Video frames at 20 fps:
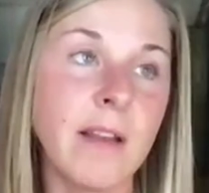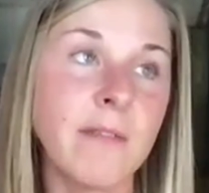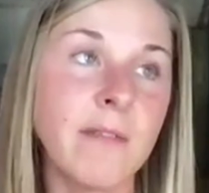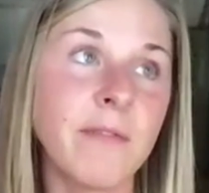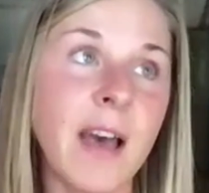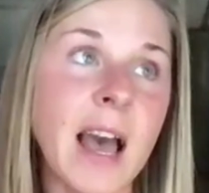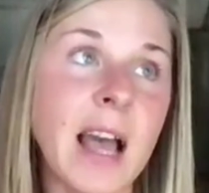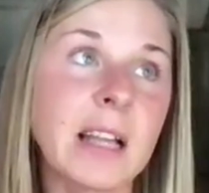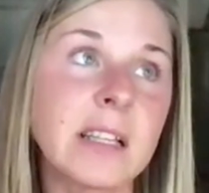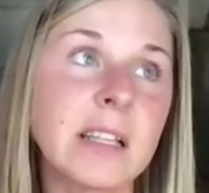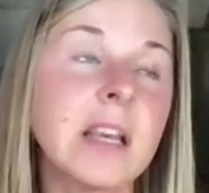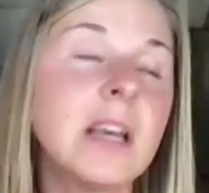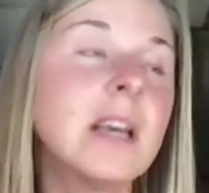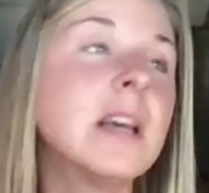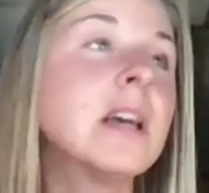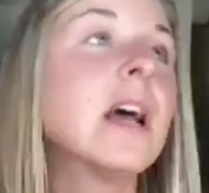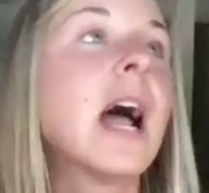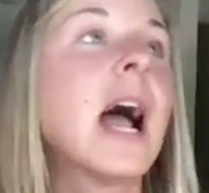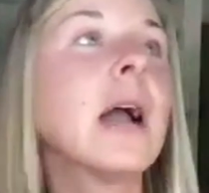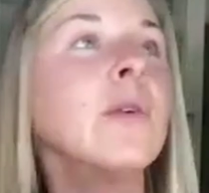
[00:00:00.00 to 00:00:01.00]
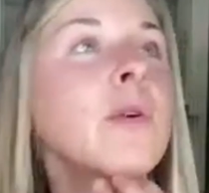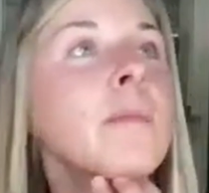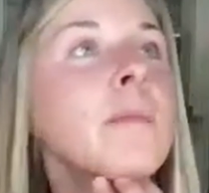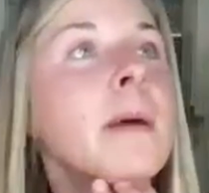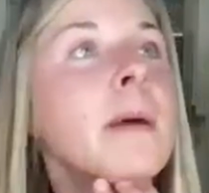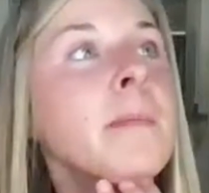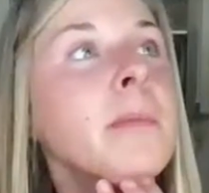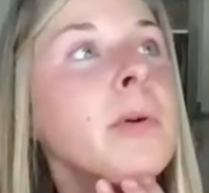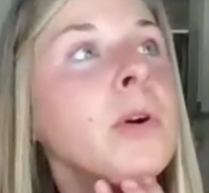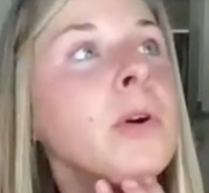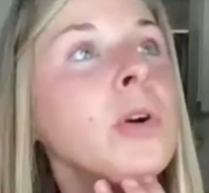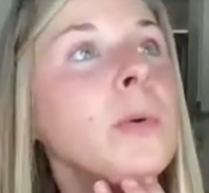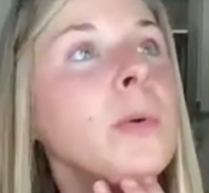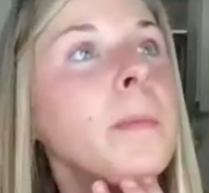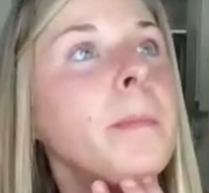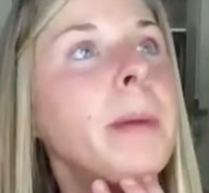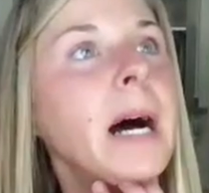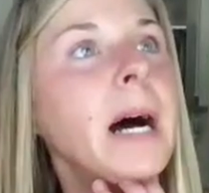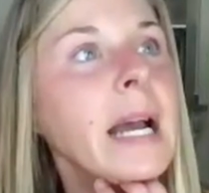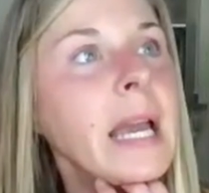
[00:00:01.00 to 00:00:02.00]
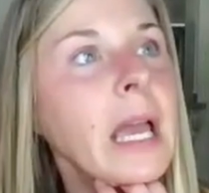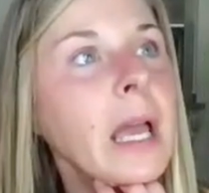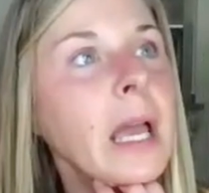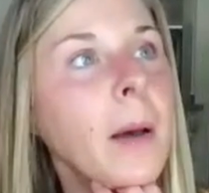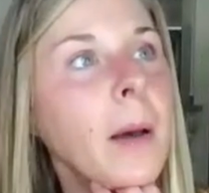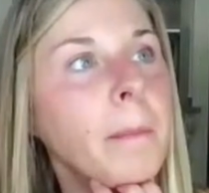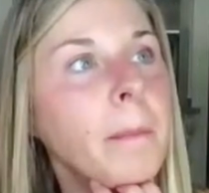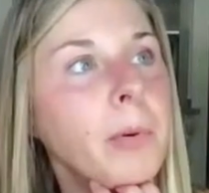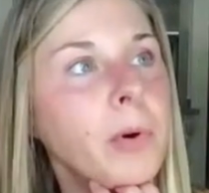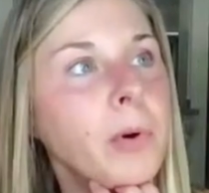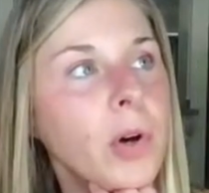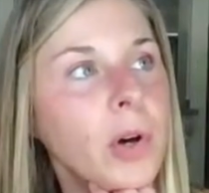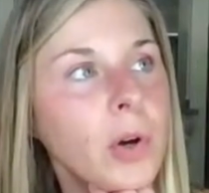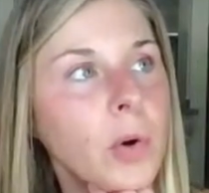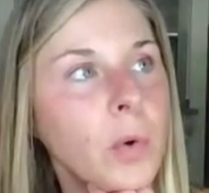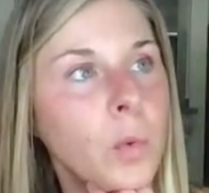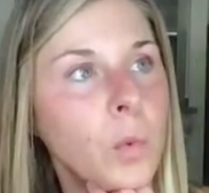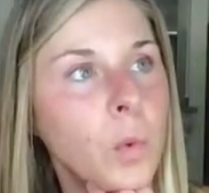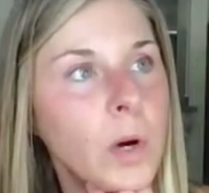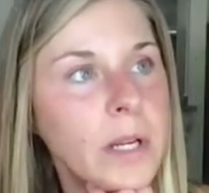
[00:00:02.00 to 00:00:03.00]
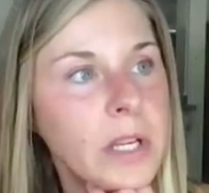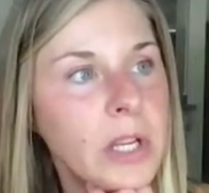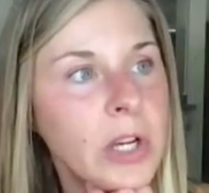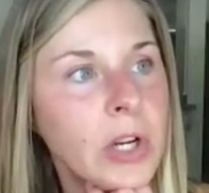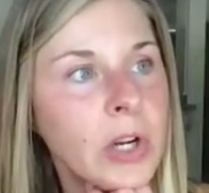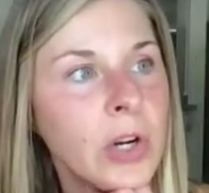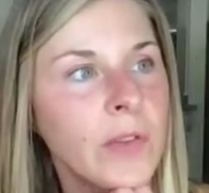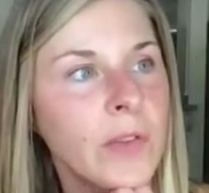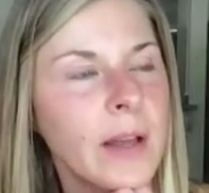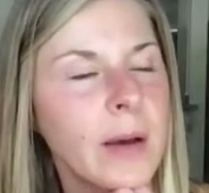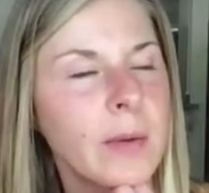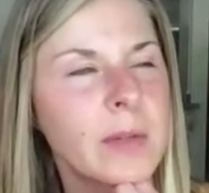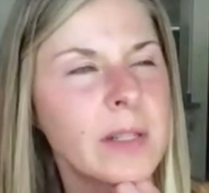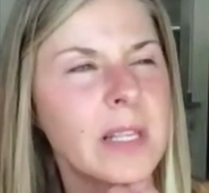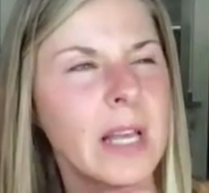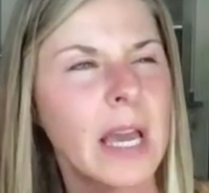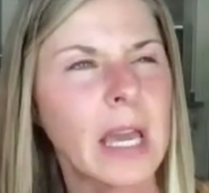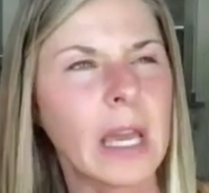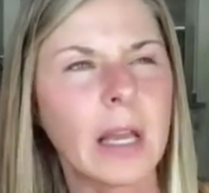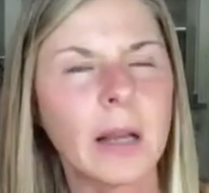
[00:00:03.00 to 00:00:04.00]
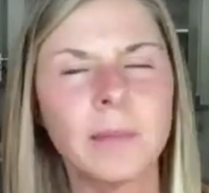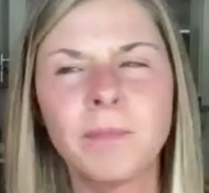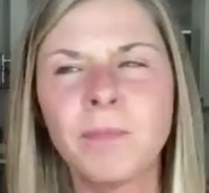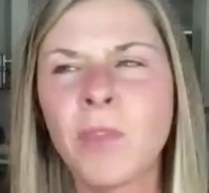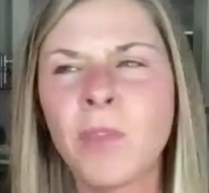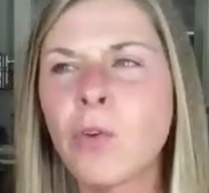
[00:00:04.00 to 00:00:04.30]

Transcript: In fact, I remember buying a book one year that was like,